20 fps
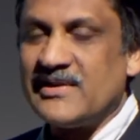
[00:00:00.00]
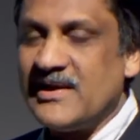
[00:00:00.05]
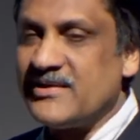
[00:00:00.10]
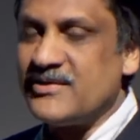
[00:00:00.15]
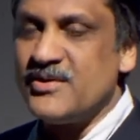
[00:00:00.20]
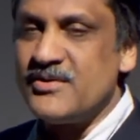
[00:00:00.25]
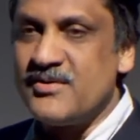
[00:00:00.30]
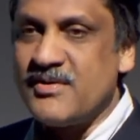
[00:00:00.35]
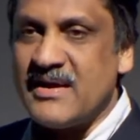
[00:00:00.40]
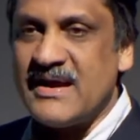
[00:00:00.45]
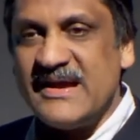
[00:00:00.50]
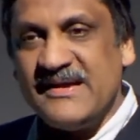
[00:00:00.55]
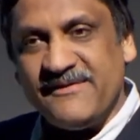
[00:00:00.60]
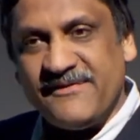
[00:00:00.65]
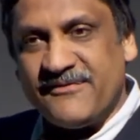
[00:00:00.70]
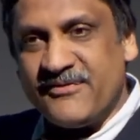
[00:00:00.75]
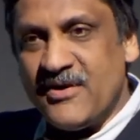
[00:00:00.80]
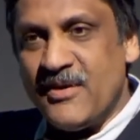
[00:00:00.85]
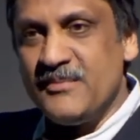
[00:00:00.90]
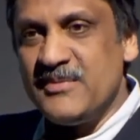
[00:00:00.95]
like your drive
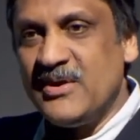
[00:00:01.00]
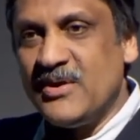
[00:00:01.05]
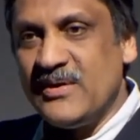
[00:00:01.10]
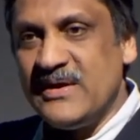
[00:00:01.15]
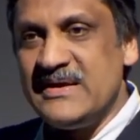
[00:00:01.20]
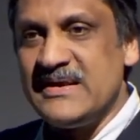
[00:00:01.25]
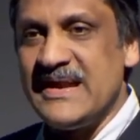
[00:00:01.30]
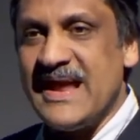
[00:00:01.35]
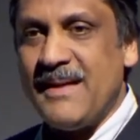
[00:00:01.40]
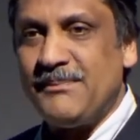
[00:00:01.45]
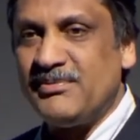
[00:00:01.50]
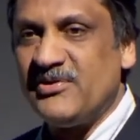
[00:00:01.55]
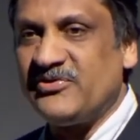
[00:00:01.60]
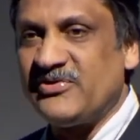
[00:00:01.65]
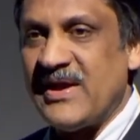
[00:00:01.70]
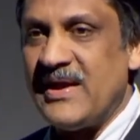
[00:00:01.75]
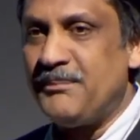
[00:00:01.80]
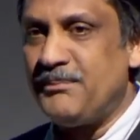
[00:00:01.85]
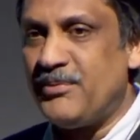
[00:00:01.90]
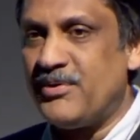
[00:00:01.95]
from, you know, Indianapolis
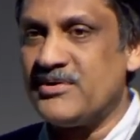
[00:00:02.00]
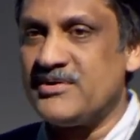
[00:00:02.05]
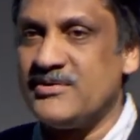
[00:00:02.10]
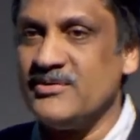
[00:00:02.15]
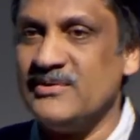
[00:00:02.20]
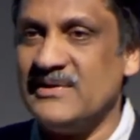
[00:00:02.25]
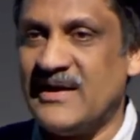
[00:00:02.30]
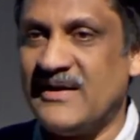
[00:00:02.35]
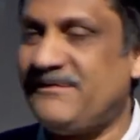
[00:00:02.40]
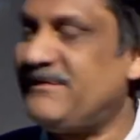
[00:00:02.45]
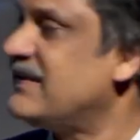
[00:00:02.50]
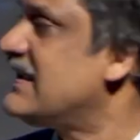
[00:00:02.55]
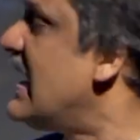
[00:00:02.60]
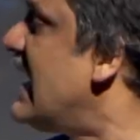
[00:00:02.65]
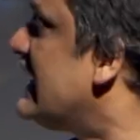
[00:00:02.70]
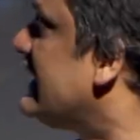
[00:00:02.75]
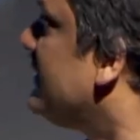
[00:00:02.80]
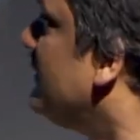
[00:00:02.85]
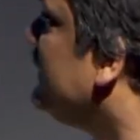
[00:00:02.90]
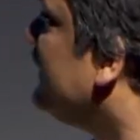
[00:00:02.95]
Airport to
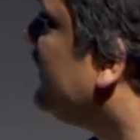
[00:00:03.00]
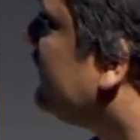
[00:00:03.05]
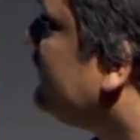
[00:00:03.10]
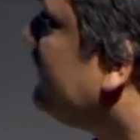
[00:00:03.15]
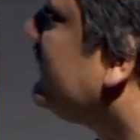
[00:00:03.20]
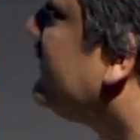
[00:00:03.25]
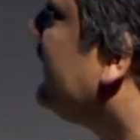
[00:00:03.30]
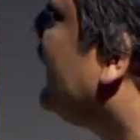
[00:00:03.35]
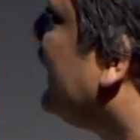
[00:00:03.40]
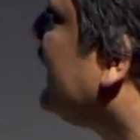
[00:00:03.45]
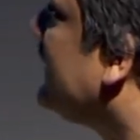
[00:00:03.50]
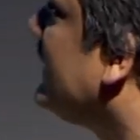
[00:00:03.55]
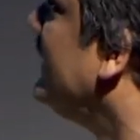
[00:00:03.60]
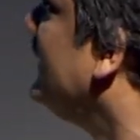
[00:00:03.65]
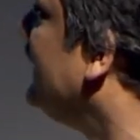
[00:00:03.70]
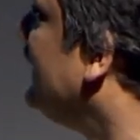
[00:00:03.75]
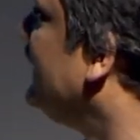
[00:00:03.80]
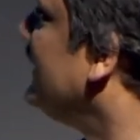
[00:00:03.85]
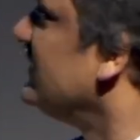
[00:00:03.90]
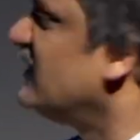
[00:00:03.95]
Lafayette. I mean, this looks like,
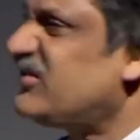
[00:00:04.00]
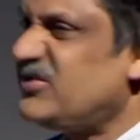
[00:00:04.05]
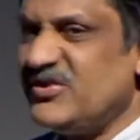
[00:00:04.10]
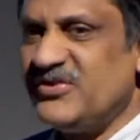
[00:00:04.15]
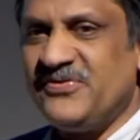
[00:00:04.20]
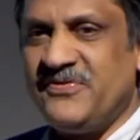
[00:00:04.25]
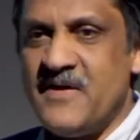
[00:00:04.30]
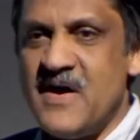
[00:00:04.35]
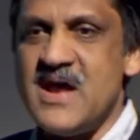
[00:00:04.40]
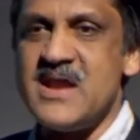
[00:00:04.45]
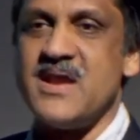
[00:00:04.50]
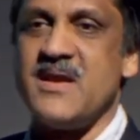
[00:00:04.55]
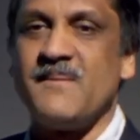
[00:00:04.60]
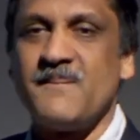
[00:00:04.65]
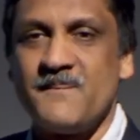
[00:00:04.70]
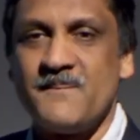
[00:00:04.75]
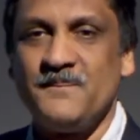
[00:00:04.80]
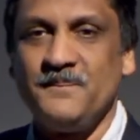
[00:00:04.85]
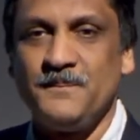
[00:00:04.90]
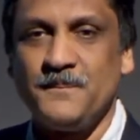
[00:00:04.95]
this is fun.
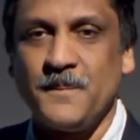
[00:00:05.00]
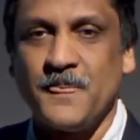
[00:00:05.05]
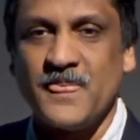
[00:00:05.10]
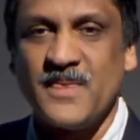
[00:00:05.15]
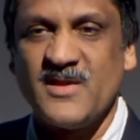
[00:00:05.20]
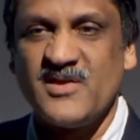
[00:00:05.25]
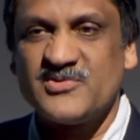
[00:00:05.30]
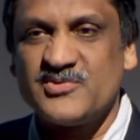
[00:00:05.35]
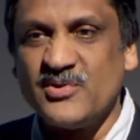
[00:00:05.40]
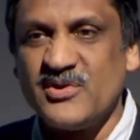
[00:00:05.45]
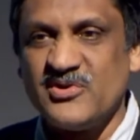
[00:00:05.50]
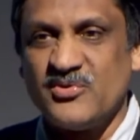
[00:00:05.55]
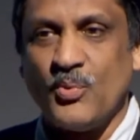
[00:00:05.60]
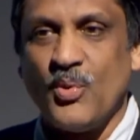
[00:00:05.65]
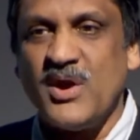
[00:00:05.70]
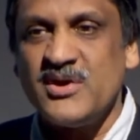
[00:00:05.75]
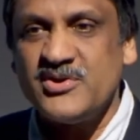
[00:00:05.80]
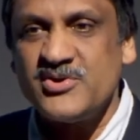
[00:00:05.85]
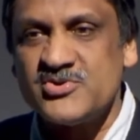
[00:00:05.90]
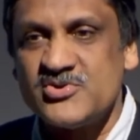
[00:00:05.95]
Students
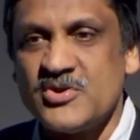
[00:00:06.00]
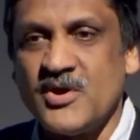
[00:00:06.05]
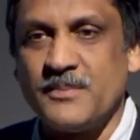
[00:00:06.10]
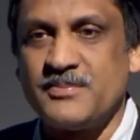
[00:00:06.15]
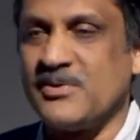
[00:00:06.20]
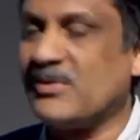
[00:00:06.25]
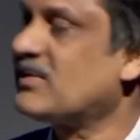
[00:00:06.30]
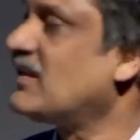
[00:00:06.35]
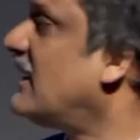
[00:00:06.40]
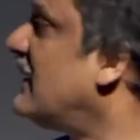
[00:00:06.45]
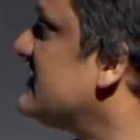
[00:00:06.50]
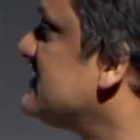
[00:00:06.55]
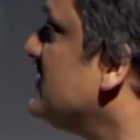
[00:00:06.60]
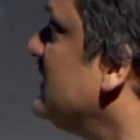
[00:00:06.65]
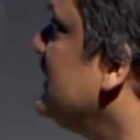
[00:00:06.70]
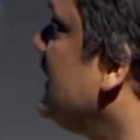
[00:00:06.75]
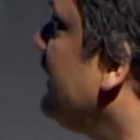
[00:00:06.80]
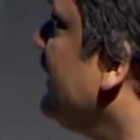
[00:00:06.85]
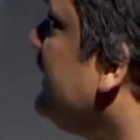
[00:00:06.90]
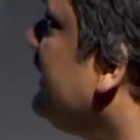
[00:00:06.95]
want to show up to class,
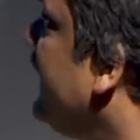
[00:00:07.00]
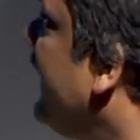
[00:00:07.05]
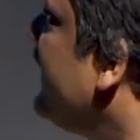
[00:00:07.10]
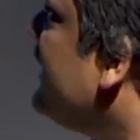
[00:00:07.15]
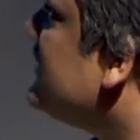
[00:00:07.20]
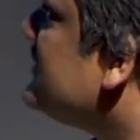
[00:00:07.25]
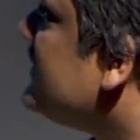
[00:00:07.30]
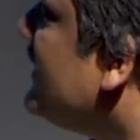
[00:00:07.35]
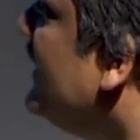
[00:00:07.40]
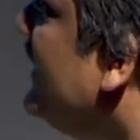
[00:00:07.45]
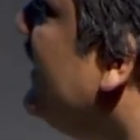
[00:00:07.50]
but they're engaged.